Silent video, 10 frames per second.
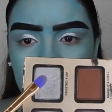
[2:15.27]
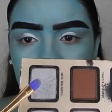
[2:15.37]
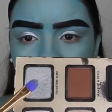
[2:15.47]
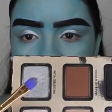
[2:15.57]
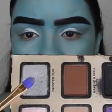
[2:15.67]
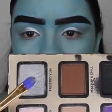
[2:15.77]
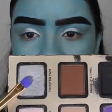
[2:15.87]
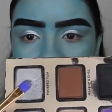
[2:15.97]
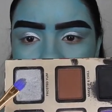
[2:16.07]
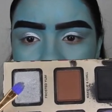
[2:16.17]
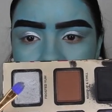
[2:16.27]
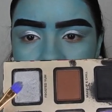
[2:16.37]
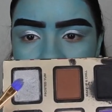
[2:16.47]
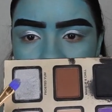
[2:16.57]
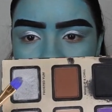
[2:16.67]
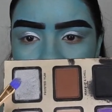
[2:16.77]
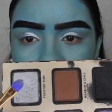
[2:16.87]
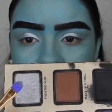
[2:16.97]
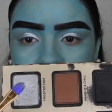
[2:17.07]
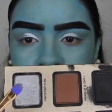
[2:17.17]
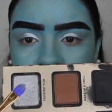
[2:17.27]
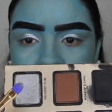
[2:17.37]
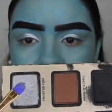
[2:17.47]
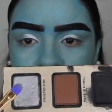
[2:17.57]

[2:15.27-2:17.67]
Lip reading: Taking Frosted Yum from the Nikkie Tutorials